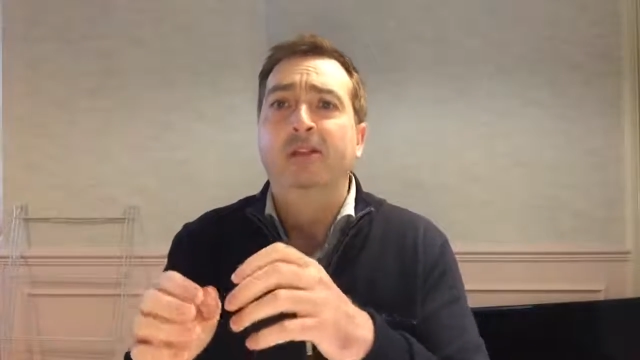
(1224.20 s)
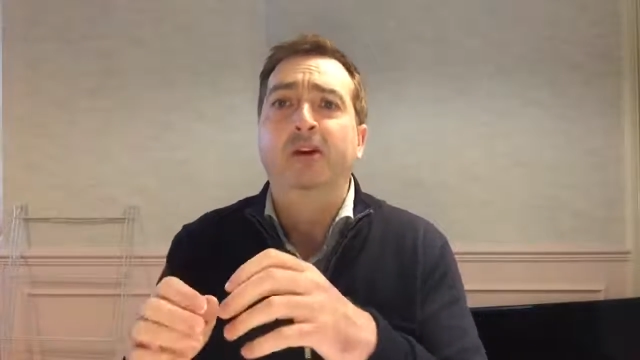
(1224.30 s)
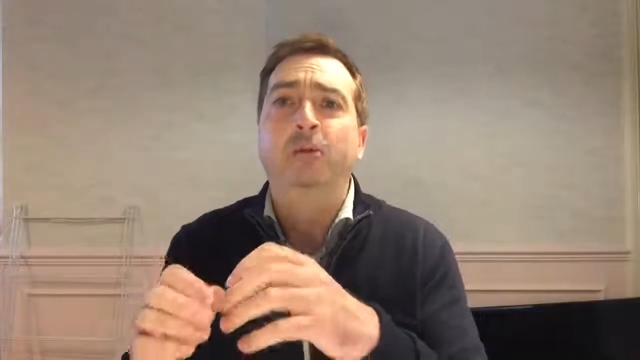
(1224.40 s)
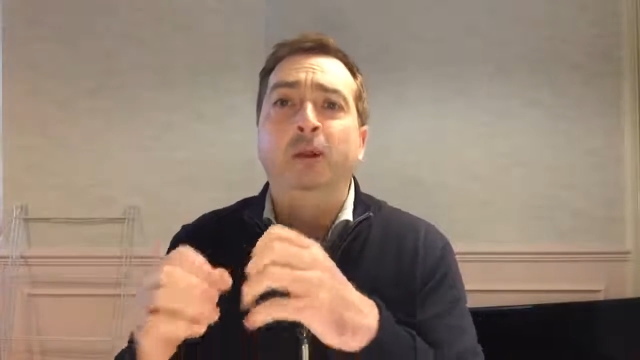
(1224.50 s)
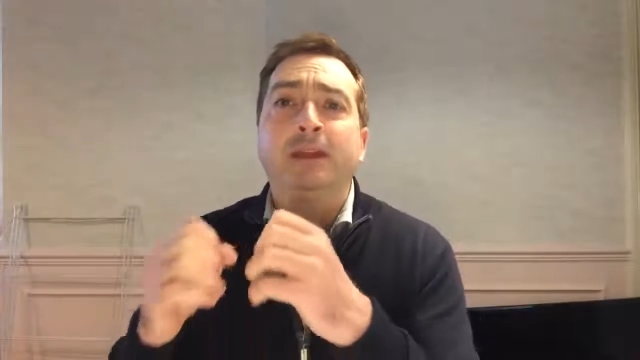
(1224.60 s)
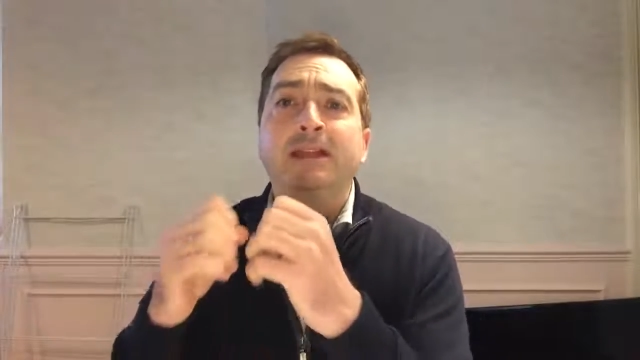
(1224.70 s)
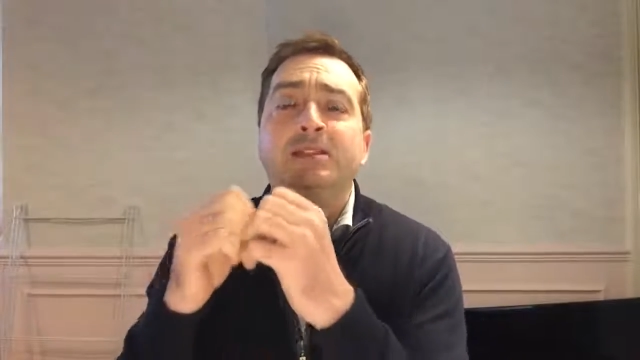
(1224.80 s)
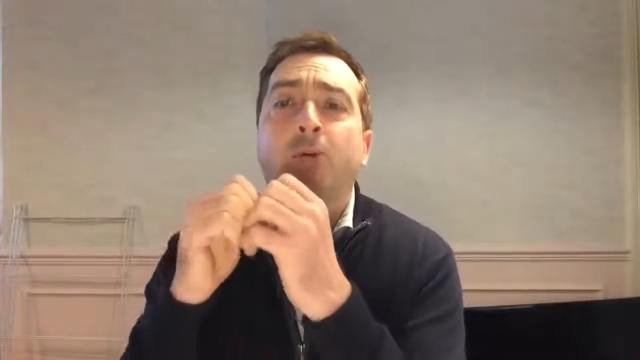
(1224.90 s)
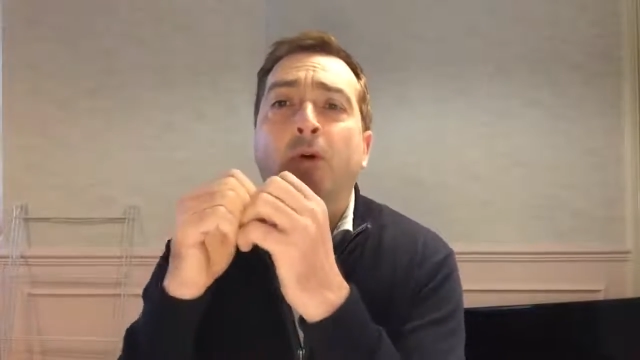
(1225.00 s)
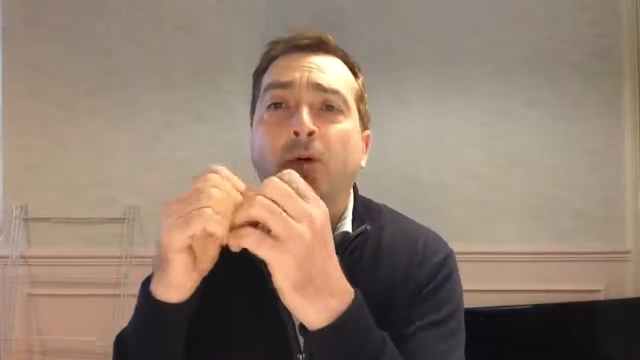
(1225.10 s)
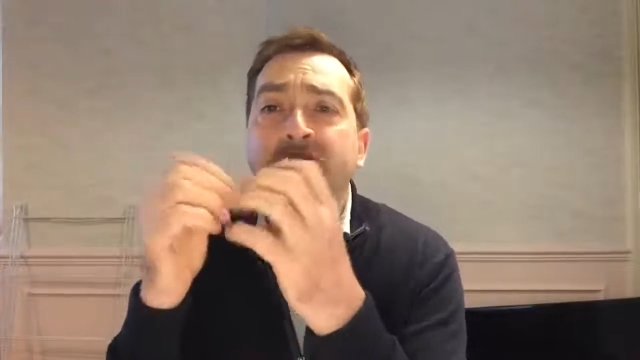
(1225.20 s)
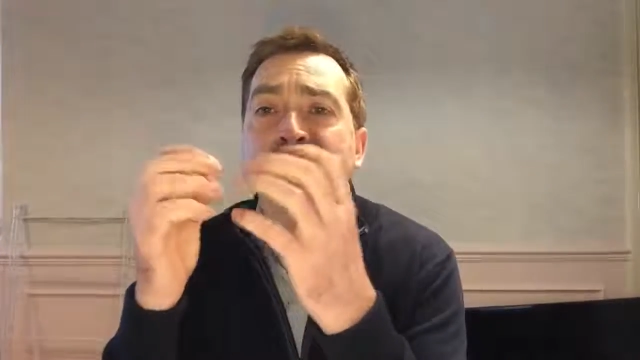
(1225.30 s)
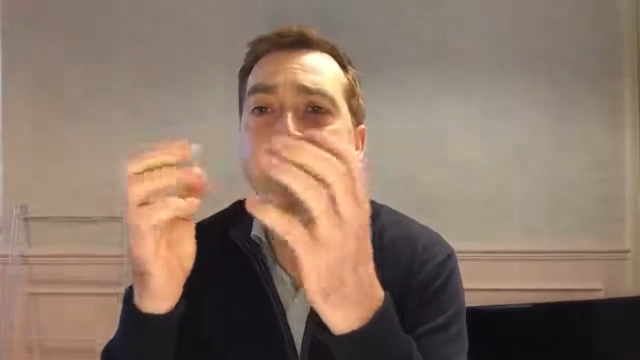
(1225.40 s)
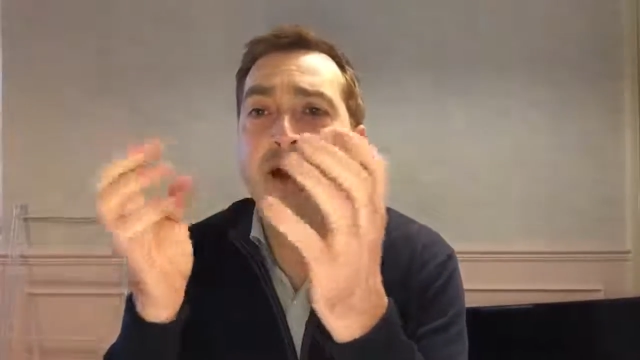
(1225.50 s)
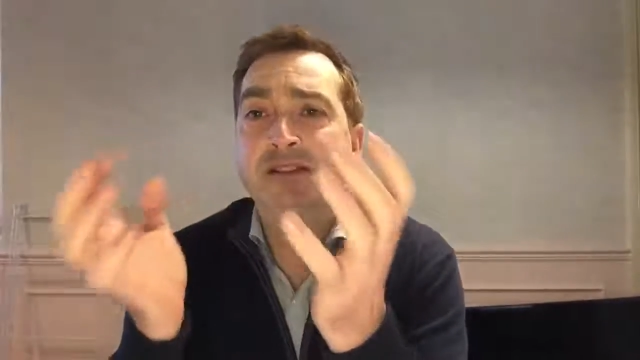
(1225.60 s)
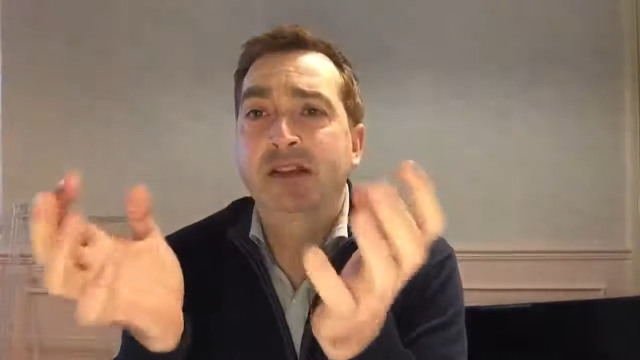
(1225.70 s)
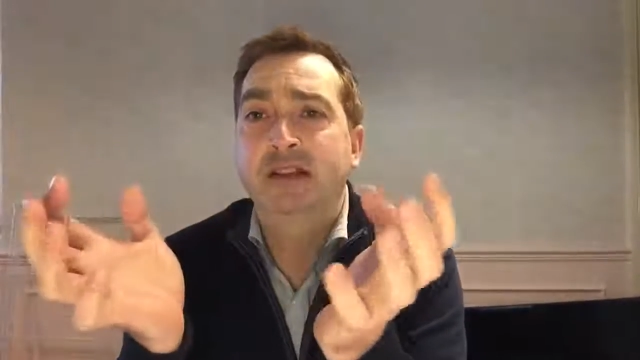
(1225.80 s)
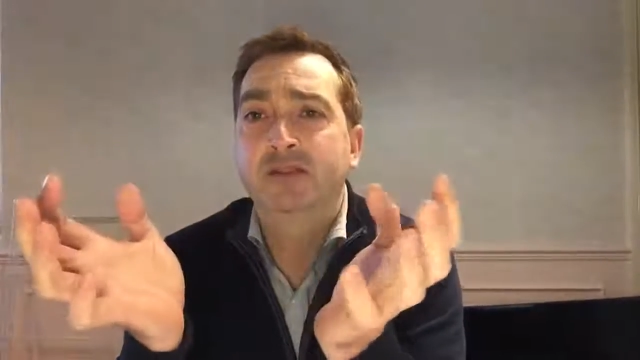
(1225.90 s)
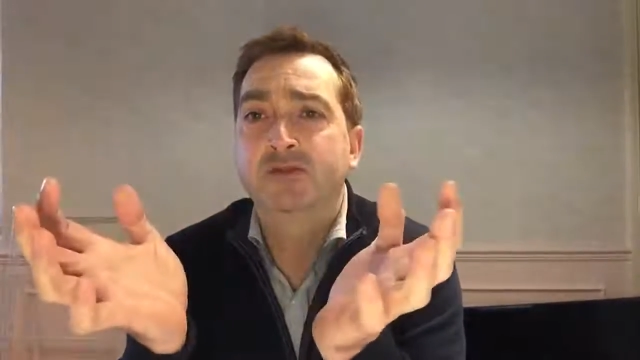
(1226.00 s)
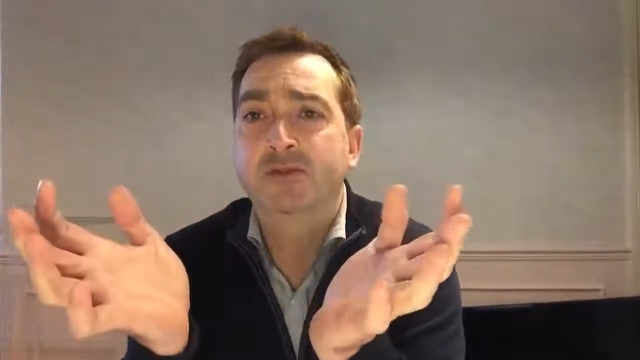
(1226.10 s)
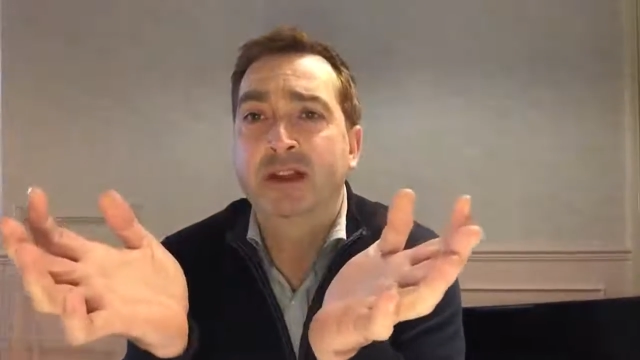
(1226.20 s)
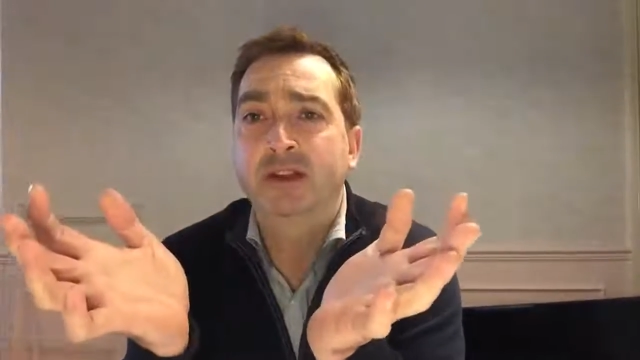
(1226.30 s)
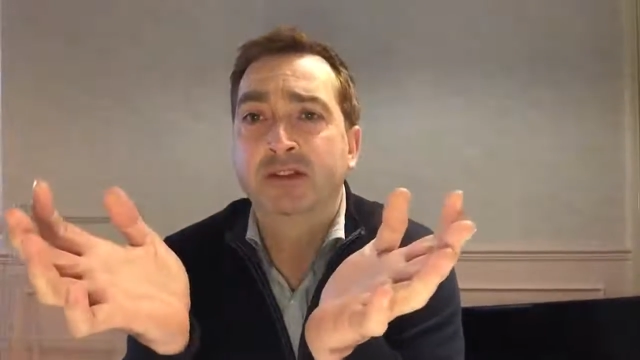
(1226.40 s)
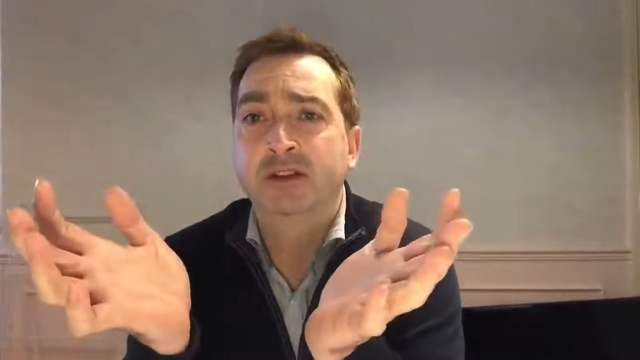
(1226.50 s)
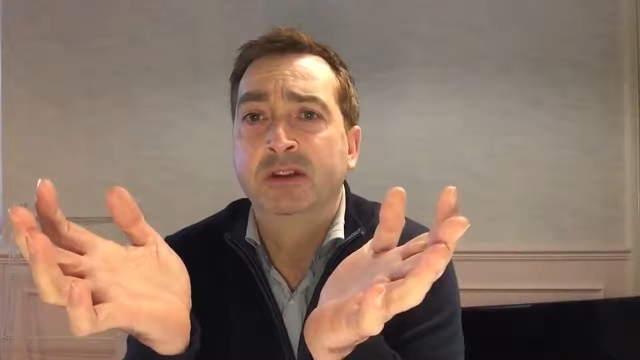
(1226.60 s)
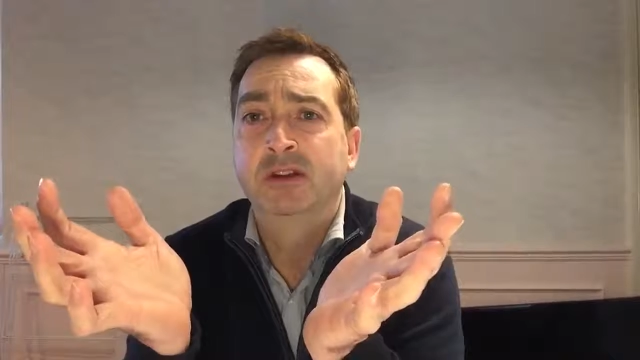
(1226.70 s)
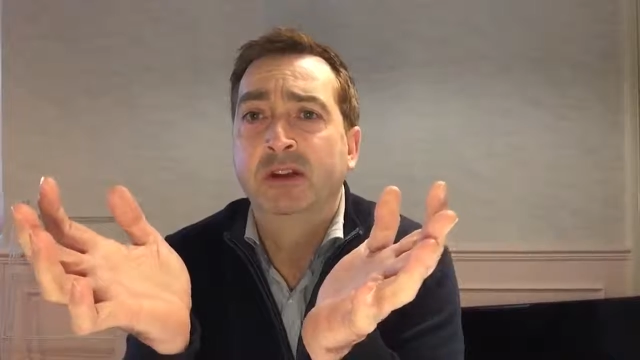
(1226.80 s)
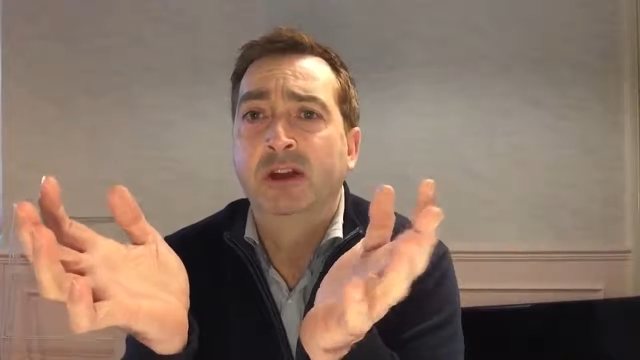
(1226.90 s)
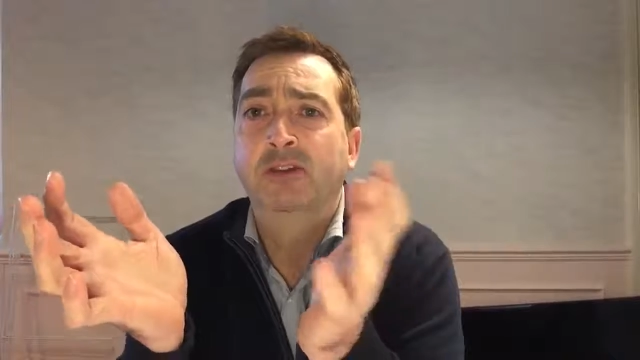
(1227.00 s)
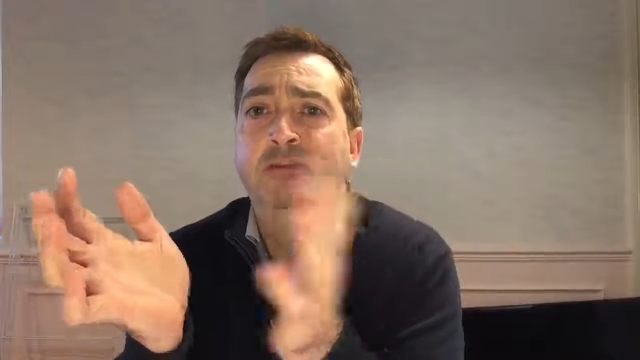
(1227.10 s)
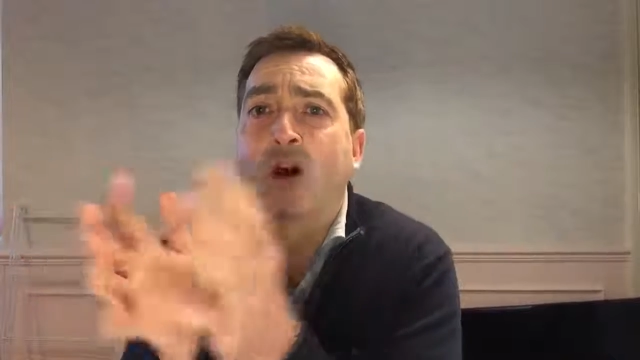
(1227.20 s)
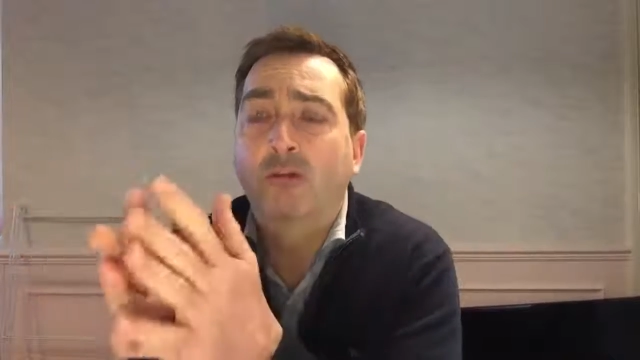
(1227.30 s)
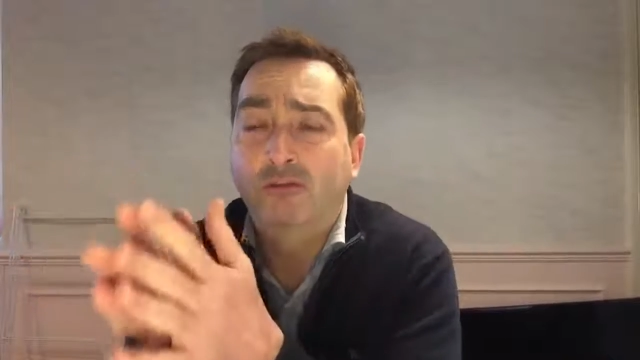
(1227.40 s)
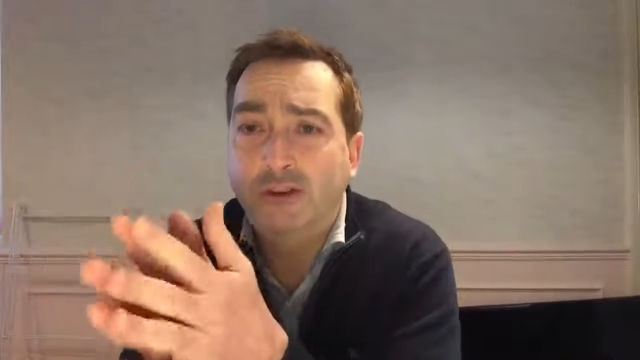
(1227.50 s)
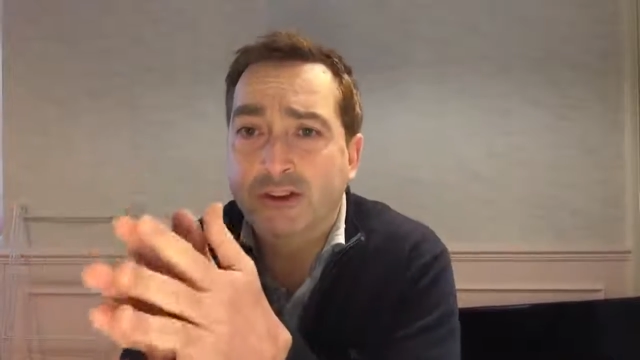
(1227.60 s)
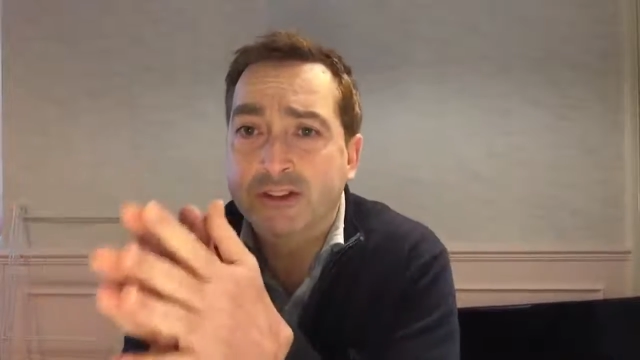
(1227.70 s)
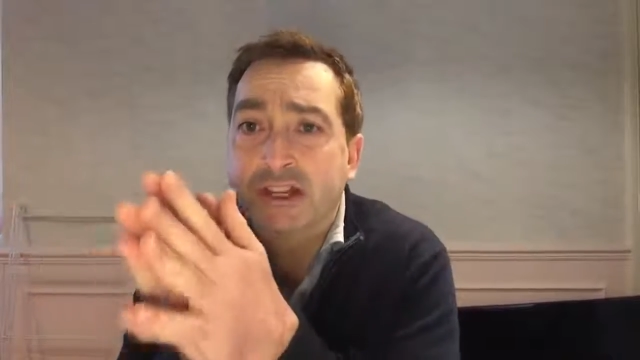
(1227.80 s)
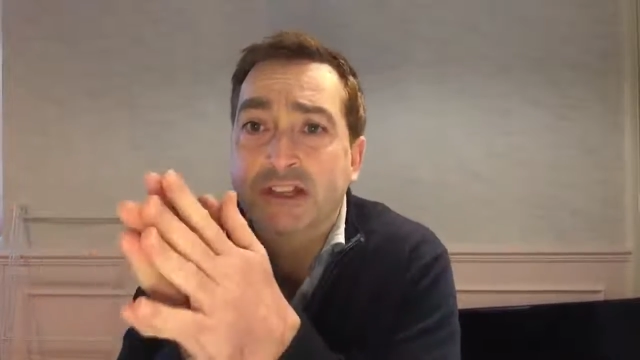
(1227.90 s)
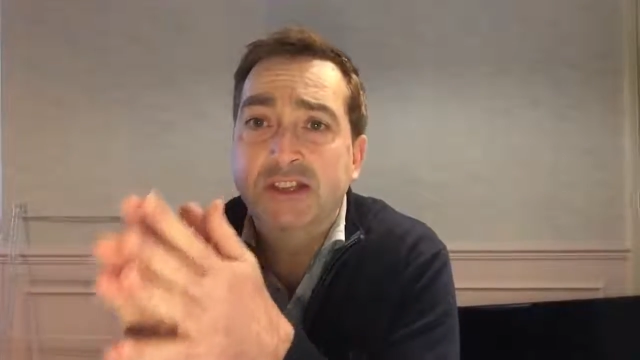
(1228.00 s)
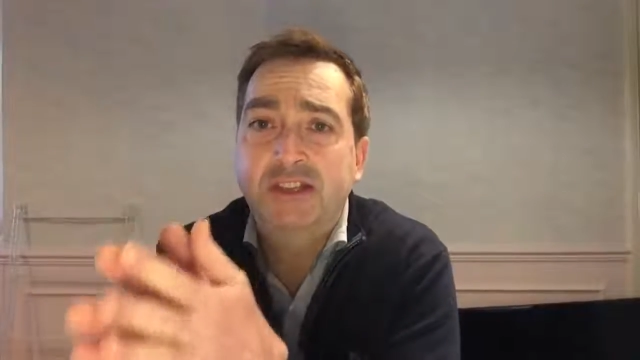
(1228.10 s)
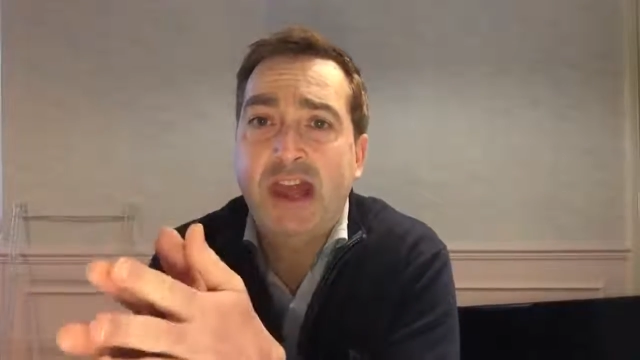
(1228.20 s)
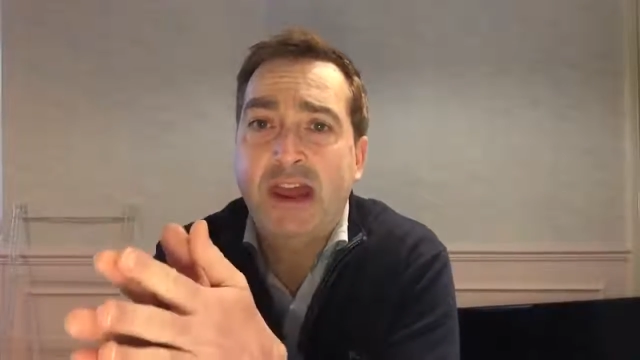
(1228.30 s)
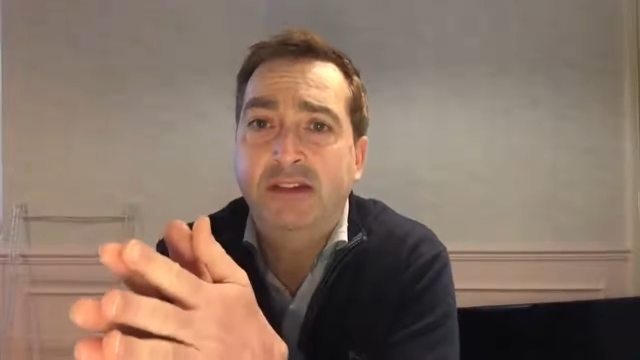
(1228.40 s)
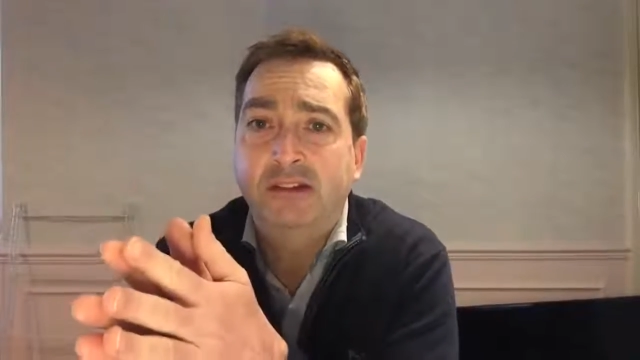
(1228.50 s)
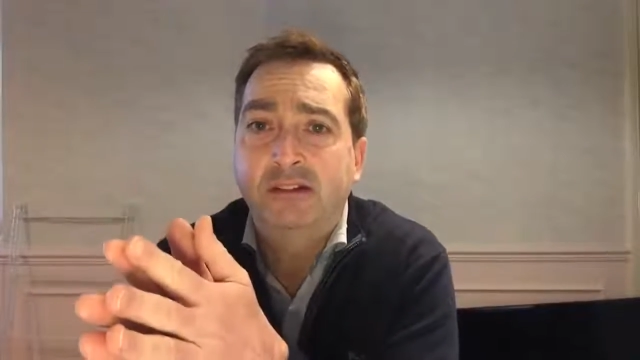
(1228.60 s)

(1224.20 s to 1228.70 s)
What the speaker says: that will lead to automatic triggers of confidence instead.